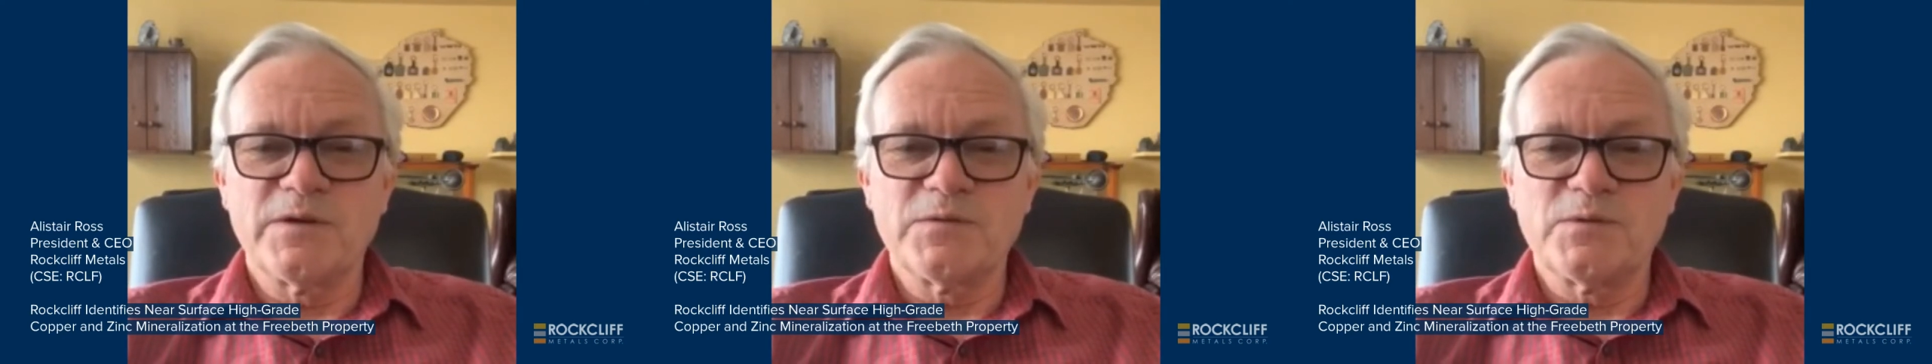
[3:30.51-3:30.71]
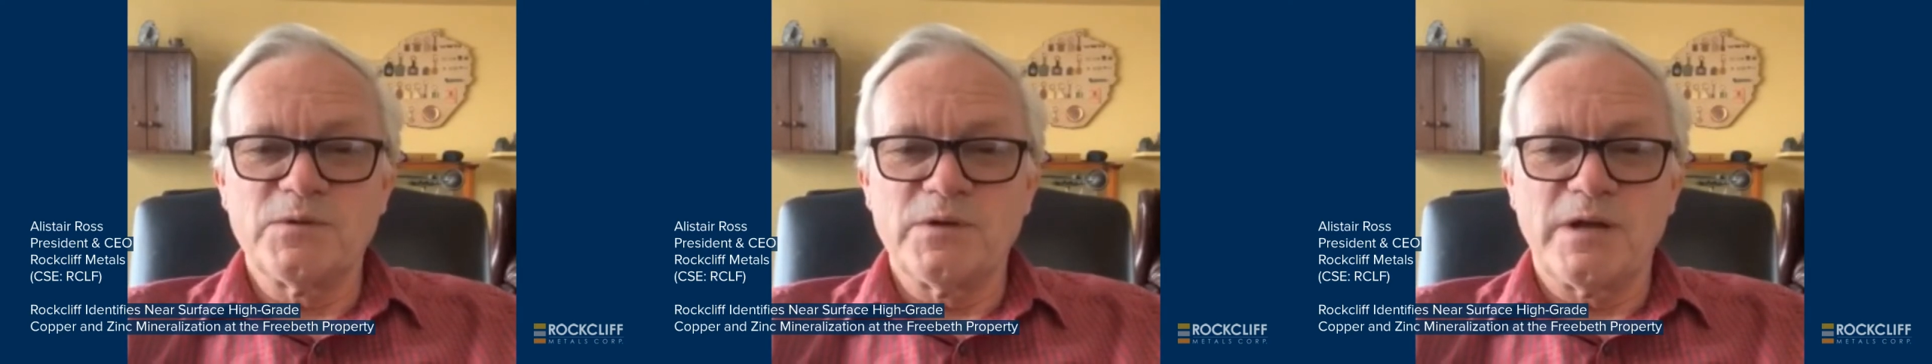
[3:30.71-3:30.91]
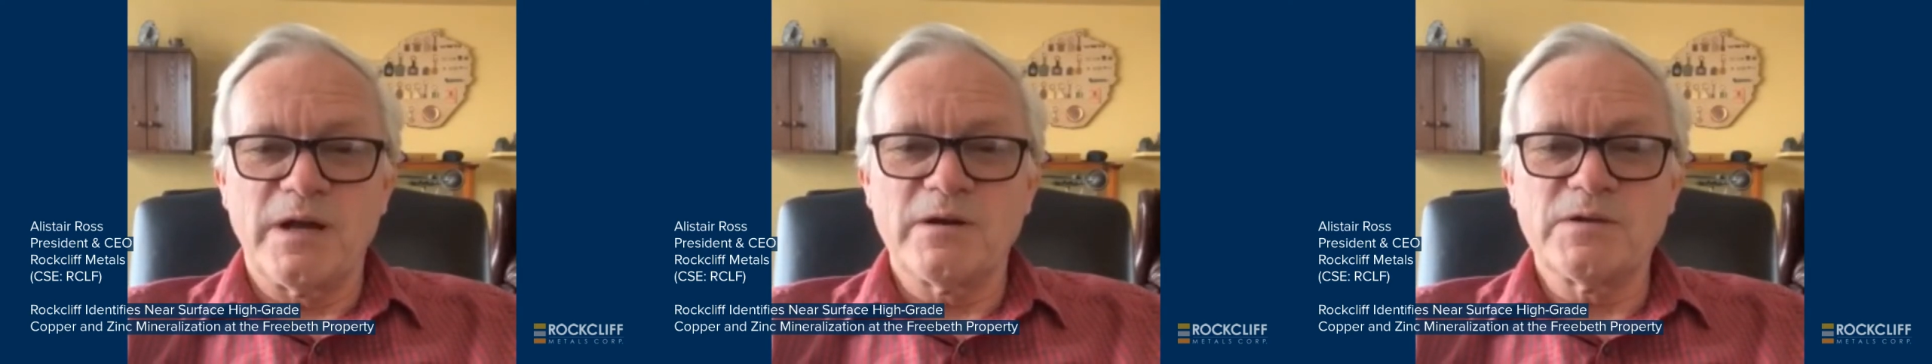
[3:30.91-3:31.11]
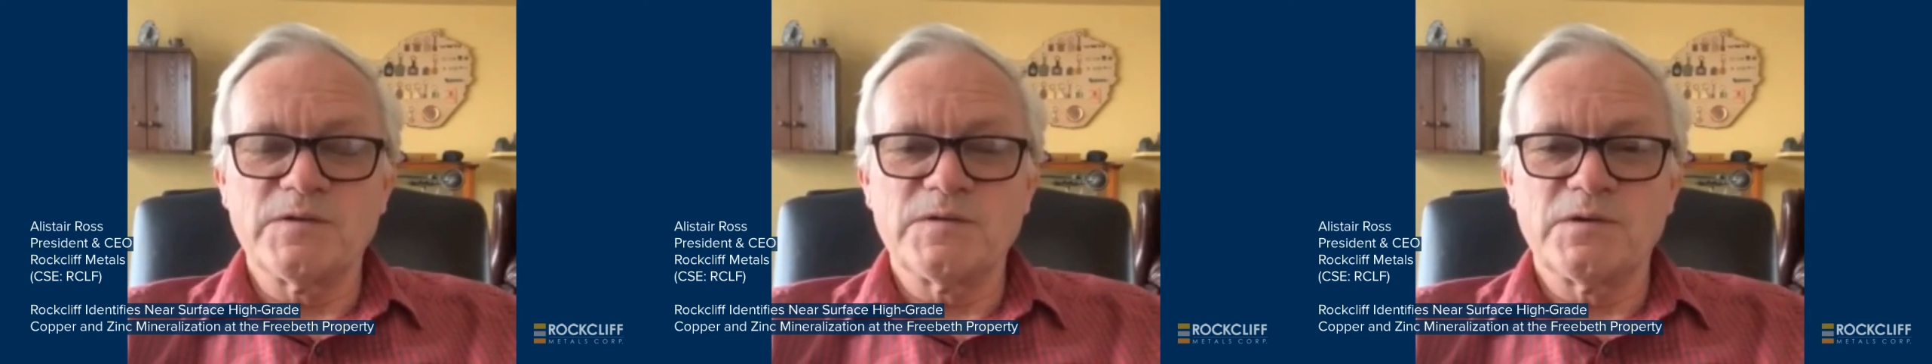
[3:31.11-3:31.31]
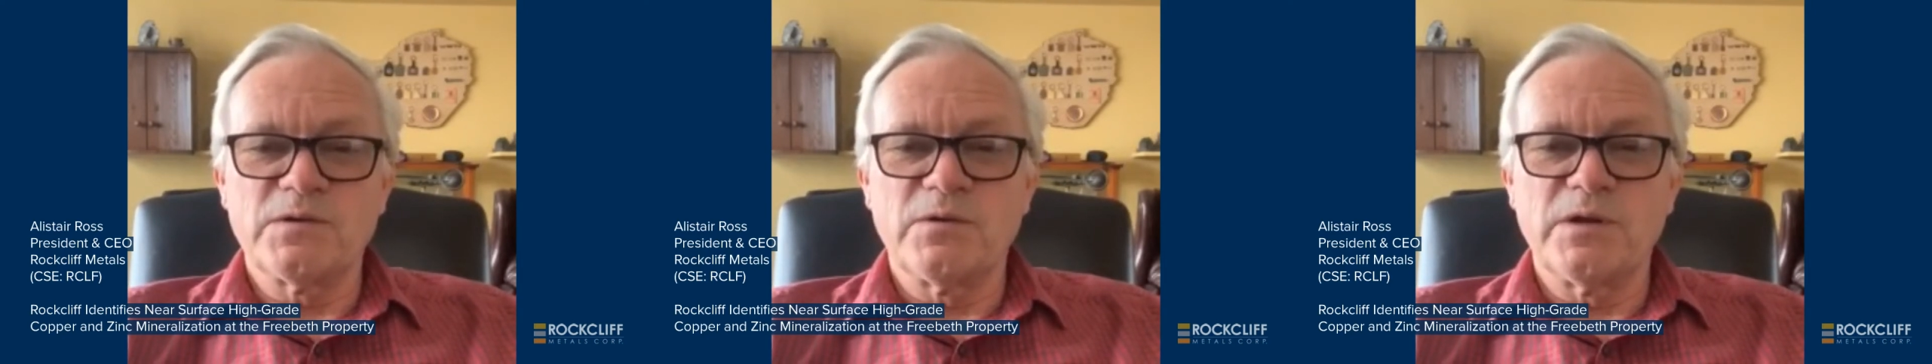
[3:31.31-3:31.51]
as our
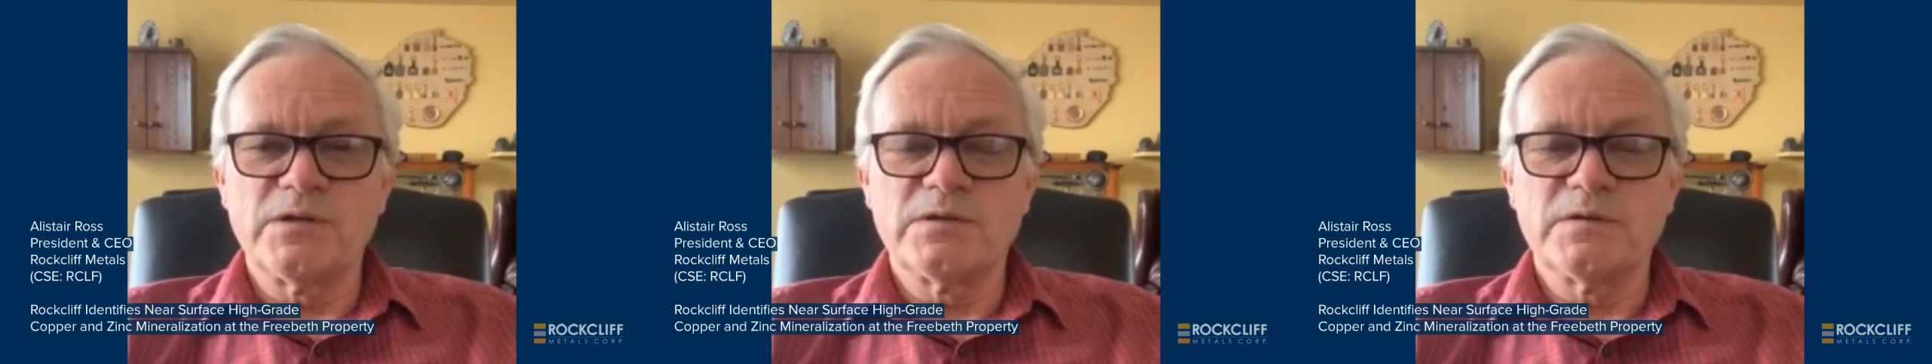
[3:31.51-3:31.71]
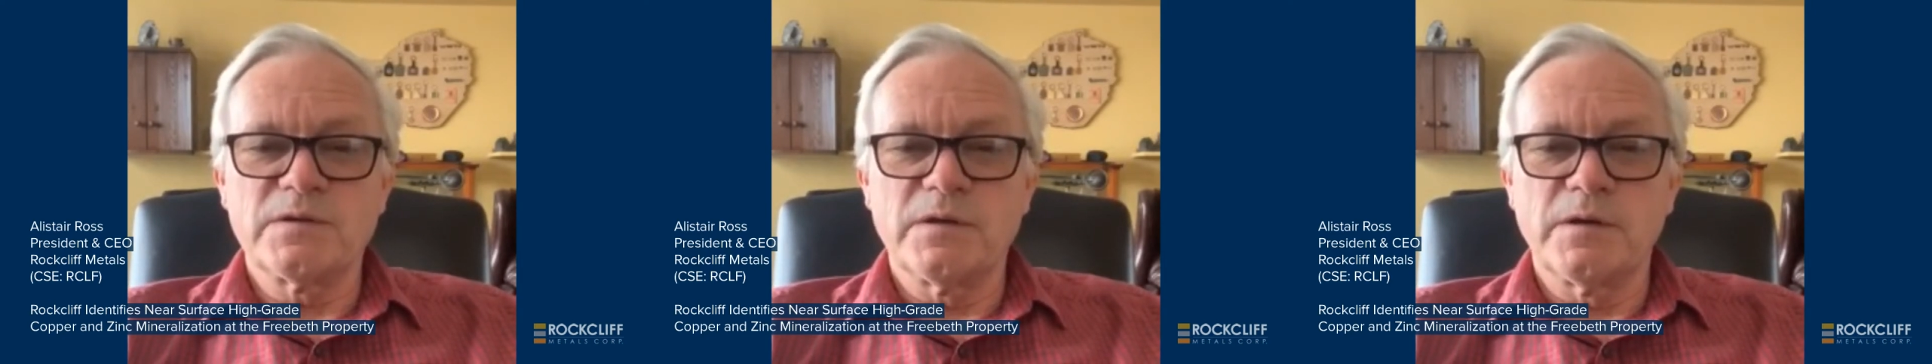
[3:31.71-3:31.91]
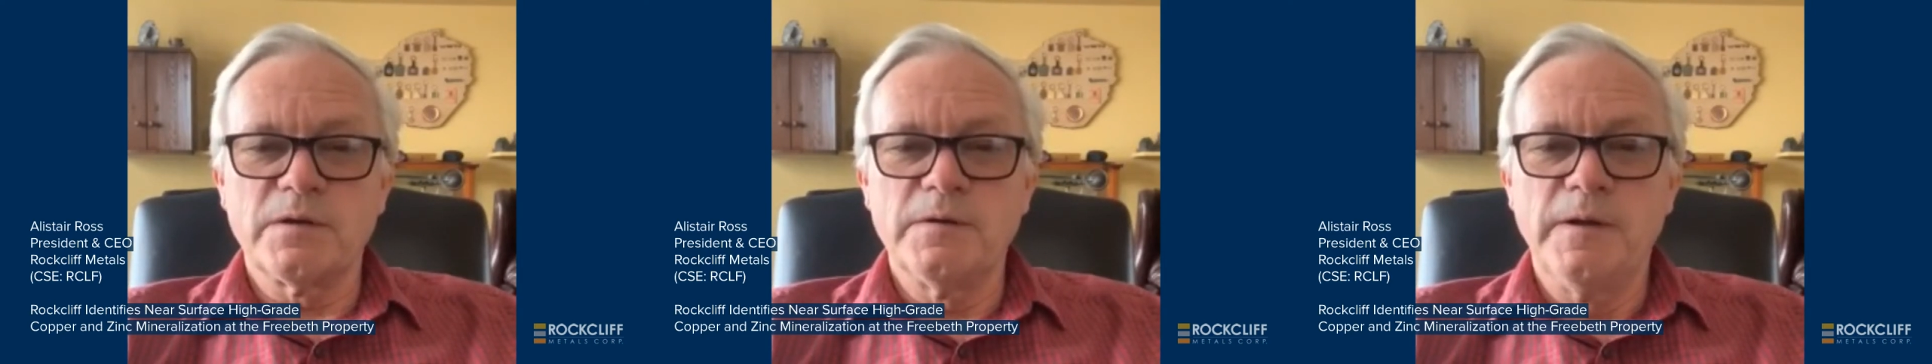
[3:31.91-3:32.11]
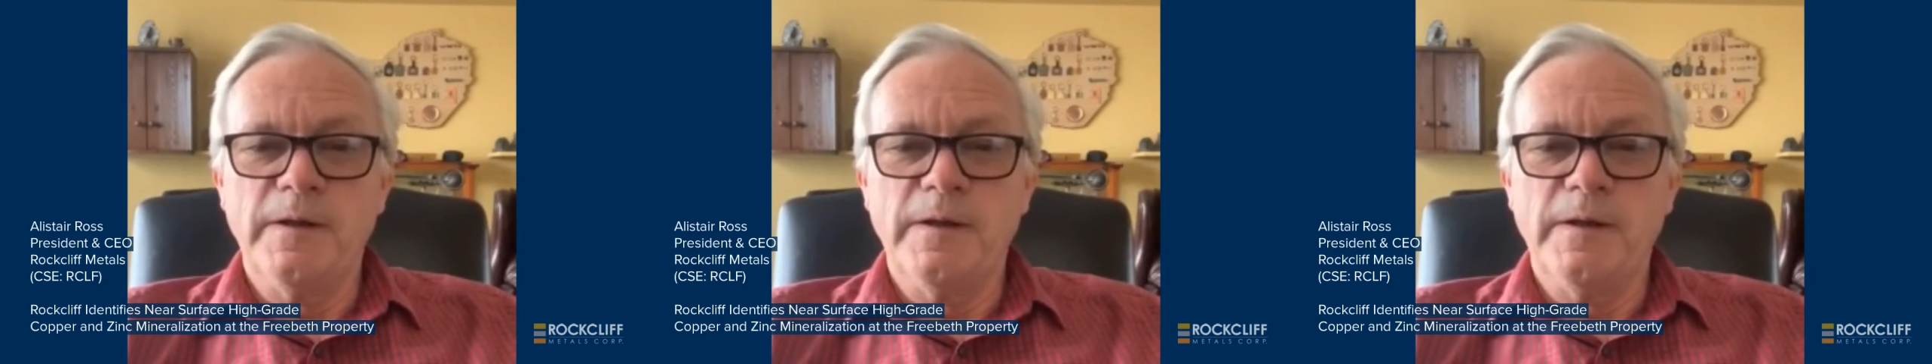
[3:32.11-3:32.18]
considerations go.